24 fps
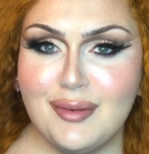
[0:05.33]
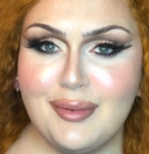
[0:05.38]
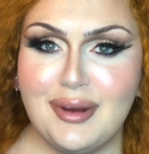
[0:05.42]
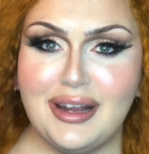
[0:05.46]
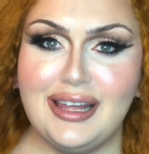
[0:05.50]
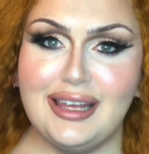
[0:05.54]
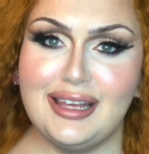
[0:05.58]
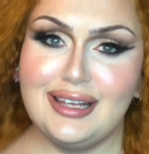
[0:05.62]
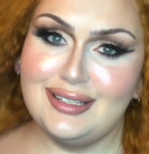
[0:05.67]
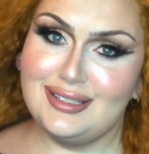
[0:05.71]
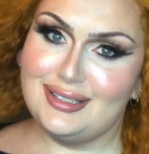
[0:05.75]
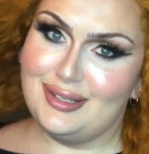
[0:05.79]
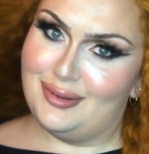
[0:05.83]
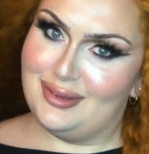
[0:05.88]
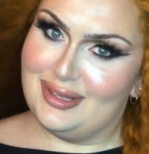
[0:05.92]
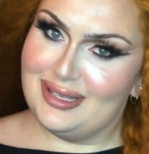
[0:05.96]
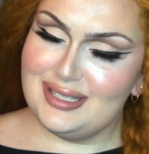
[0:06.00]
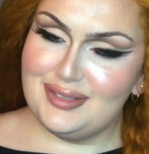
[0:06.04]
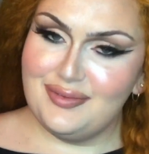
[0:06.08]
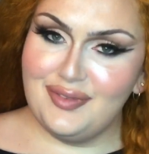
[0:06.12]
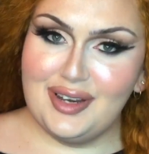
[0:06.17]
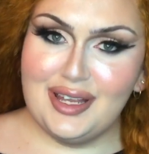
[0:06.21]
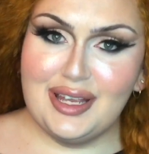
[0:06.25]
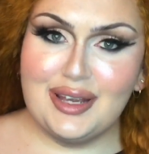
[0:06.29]
everybody, so
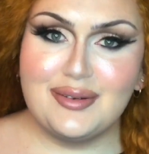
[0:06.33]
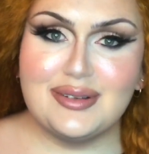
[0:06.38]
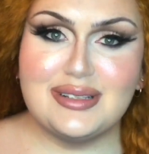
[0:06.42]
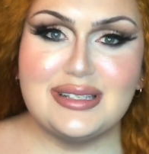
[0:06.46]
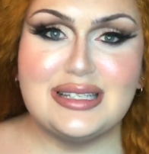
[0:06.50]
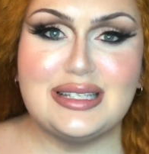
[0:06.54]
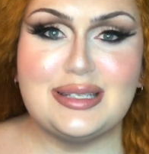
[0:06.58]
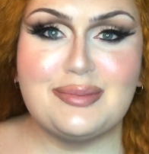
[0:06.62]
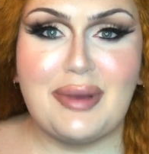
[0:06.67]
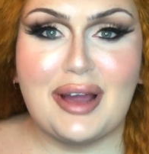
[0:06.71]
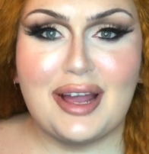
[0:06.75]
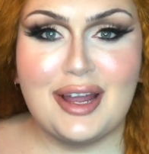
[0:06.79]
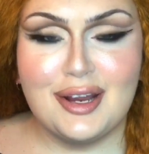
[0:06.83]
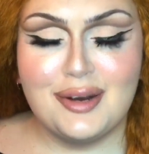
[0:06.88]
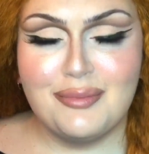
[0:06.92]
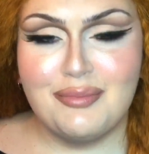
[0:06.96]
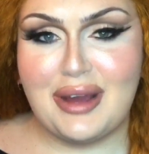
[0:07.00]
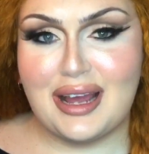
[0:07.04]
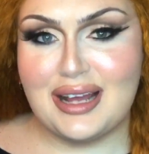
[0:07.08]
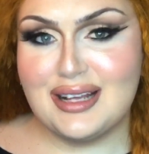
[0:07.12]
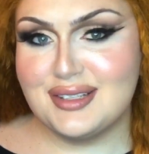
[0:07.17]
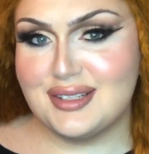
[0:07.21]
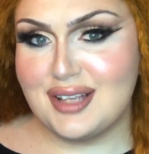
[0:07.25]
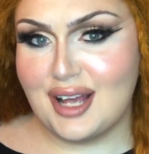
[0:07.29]
this video is inspired
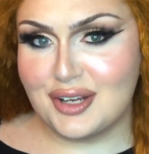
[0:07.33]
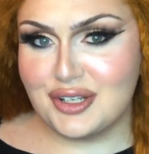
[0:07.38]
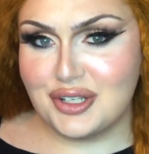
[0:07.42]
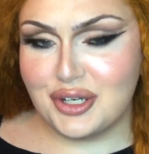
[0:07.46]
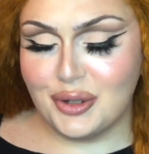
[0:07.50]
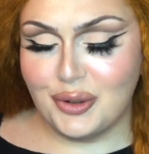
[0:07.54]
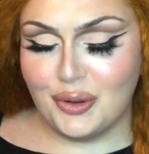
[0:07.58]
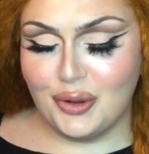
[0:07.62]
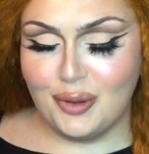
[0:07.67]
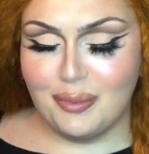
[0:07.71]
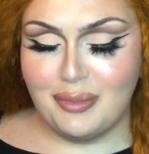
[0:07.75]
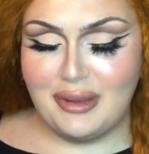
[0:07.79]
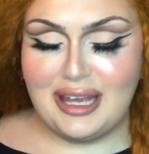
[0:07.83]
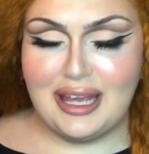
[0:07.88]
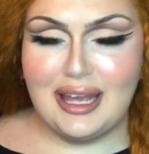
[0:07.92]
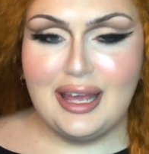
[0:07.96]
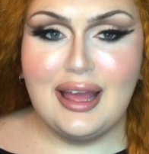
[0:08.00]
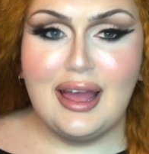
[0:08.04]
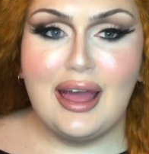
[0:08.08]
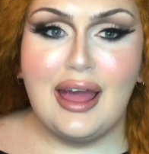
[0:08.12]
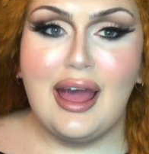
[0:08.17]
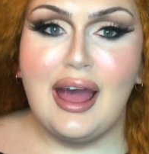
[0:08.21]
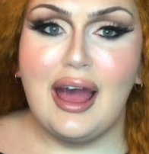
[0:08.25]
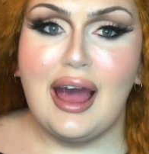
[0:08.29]
by Sasha Colby.
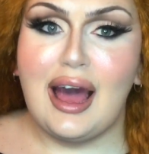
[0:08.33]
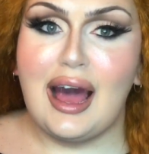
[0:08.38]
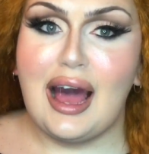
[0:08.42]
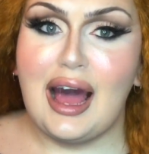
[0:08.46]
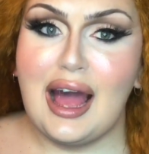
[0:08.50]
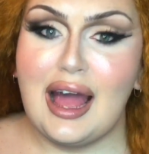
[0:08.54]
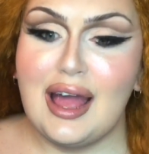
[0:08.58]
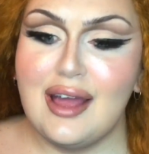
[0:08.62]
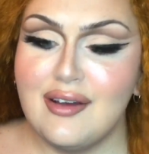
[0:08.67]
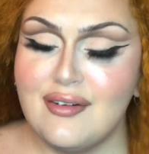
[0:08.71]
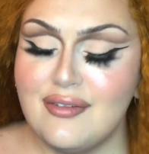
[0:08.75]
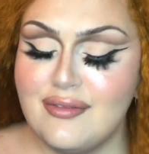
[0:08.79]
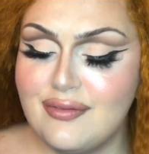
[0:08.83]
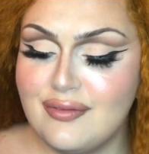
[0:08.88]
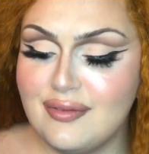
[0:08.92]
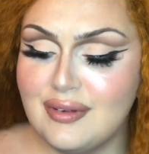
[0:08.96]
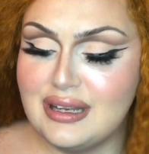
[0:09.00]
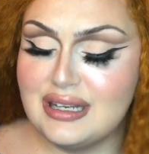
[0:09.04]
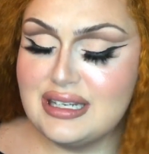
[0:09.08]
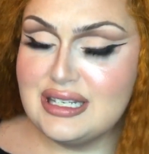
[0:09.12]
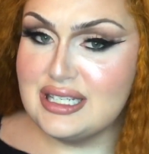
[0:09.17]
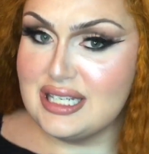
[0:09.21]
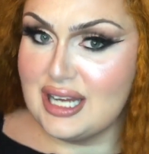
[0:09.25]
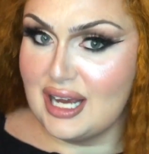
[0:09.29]
I've
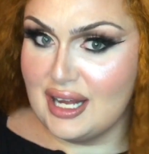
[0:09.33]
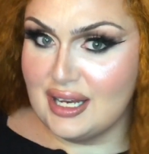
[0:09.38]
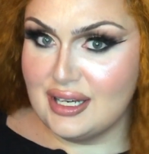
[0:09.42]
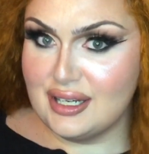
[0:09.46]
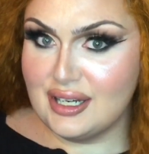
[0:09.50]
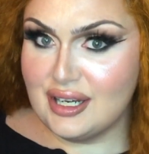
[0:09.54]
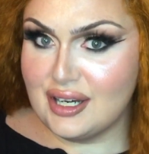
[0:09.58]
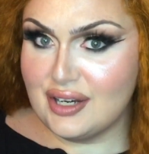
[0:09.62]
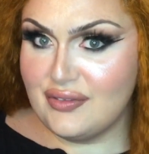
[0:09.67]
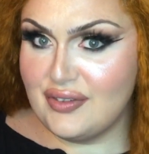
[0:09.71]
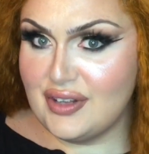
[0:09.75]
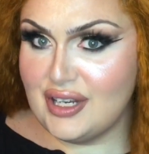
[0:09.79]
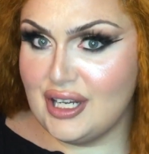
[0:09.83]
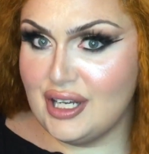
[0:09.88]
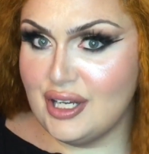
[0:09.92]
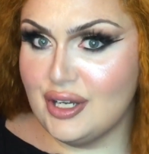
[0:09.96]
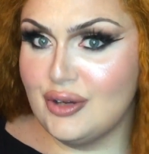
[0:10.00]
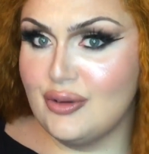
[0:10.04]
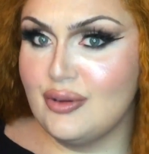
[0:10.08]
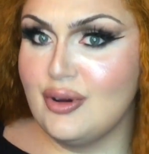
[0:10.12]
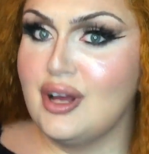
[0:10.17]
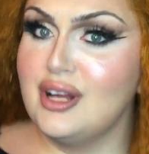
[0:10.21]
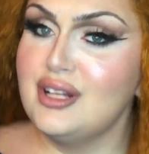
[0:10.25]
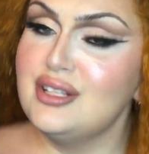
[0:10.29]
done a
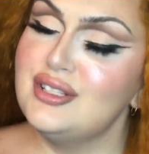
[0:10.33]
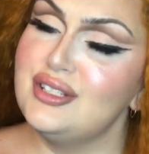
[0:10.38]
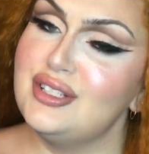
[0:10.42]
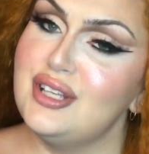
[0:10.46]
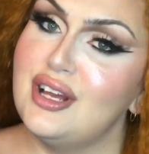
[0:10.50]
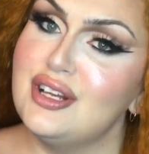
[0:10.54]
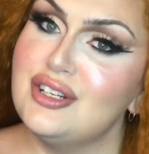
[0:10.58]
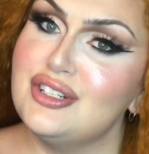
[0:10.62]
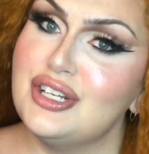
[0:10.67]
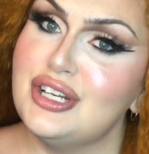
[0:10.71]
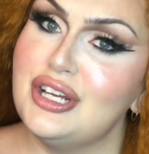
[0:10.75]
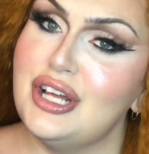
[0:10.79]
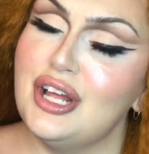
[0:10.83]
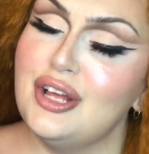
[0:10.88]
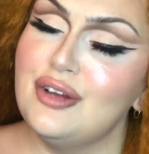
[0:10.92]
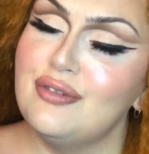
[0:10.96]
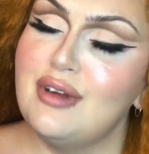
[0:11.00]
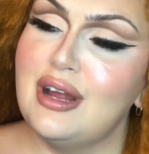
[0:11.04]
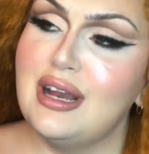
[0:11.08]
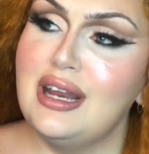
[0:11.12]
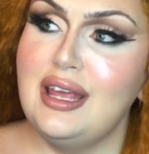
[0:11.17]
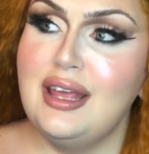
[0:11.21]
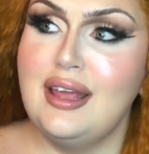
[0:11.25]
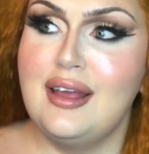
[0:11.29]
video on Sasha
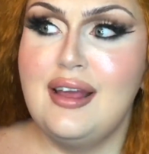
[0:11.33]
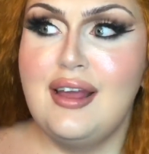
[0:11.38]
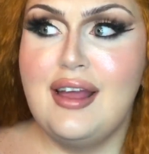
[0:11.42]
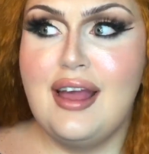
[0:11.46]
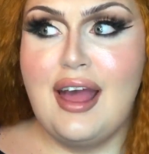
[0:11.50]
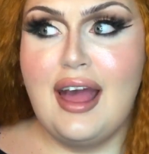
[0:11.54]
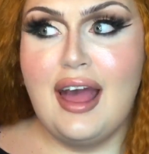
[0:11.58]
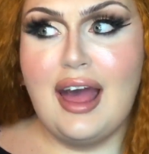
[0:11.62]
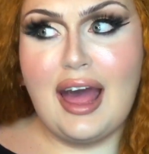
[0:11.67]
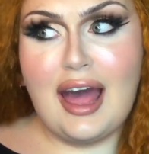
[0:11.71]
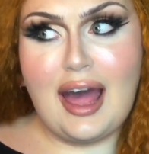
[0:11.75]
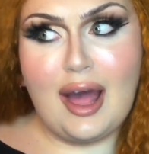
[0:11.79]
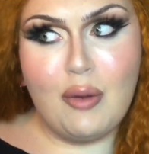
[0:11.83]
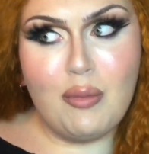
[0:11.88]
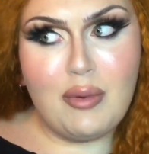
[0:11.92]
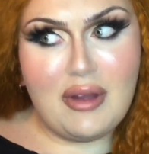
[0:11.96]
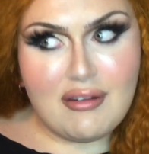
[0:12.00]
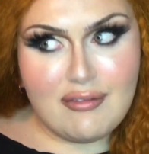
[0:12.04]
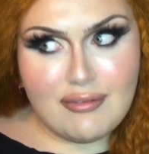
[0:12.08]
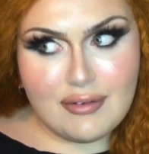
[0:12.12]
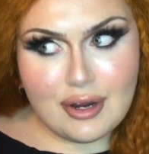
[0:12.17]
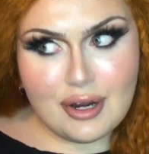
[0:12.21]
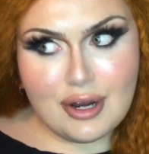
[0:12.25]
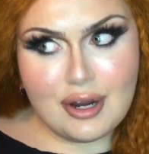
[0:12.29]
already.
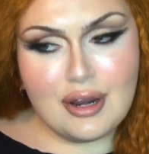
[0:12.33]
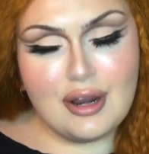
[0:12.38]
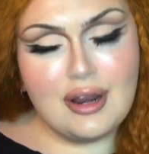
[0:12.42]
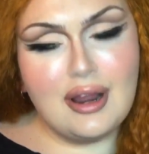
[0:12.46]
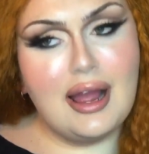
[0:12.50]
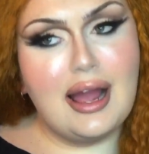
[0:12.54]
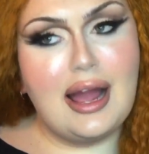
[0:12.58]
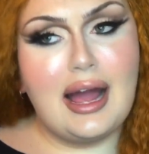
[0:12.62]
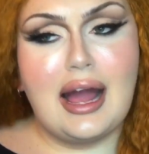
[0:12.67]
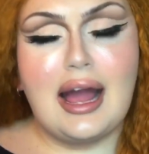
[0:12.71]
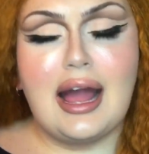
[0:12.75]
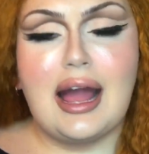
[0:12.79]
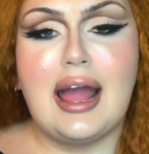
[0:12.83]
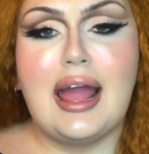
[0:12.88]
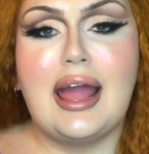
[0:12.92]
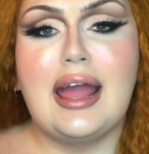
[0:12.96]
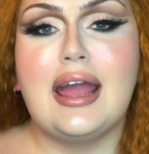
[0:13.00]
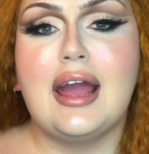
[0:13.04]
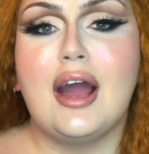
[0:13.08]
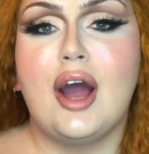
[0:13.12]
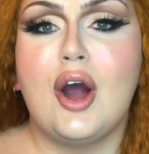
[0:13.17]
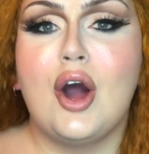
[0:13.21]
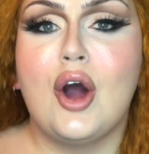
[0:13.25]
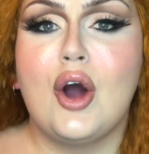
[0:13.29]
However,
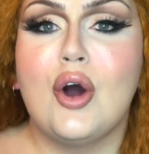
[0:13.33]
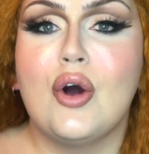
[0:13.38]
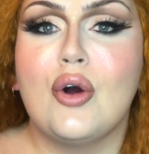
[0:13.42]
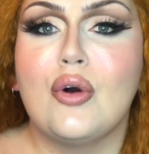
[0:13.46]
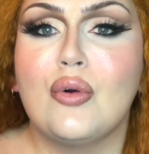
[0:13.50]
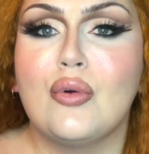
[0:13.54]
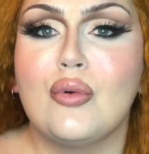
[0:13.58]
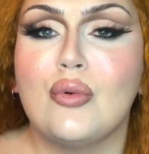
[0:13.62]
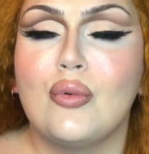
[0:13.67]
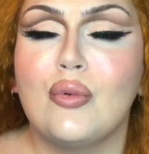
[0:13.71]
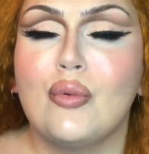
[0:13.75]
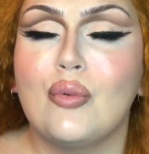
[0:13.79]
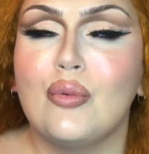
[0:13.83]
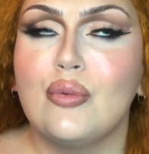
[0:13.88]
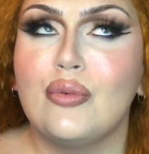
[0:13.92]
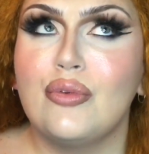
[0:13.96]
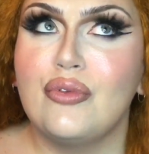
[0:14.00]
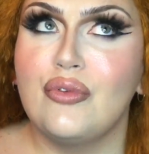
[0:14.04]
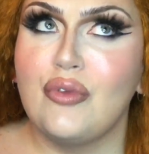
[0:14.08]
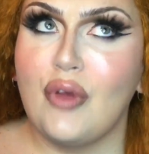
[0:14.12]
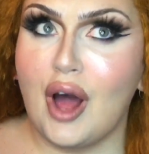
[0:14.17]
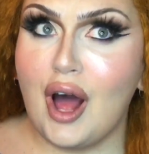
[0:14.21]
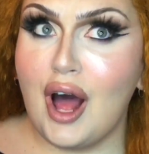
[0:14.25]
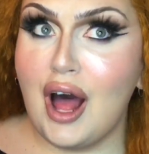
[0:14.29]
I
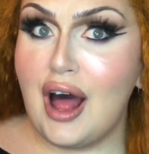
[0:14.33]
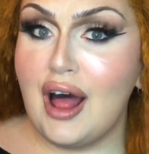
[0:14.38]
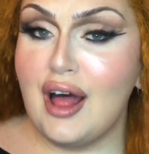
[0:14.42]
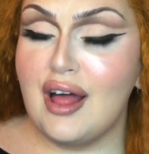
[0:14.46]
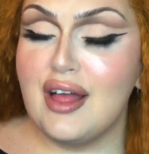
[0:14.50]
saw